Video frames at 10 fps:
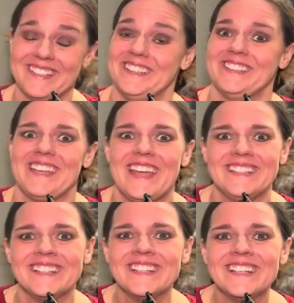Okay.
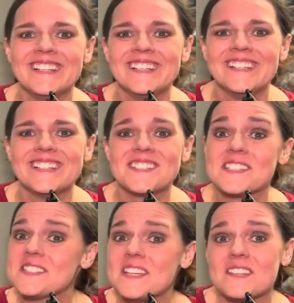
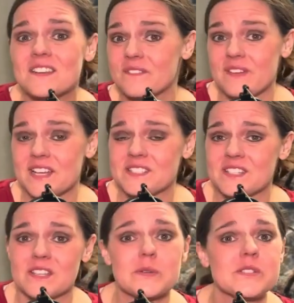Since he'd
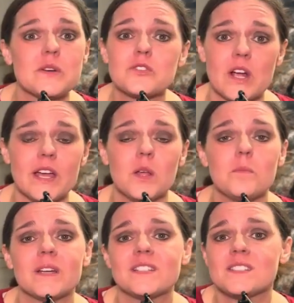confessed, there was no trial,
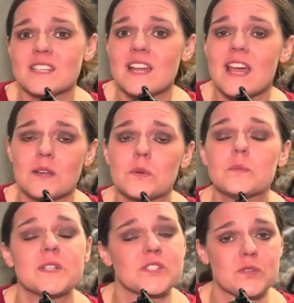but instead Edwin
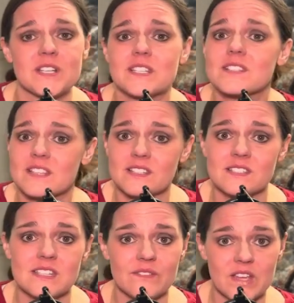went straight to the
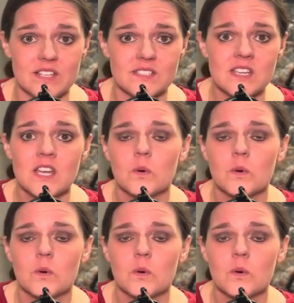sentencing phase,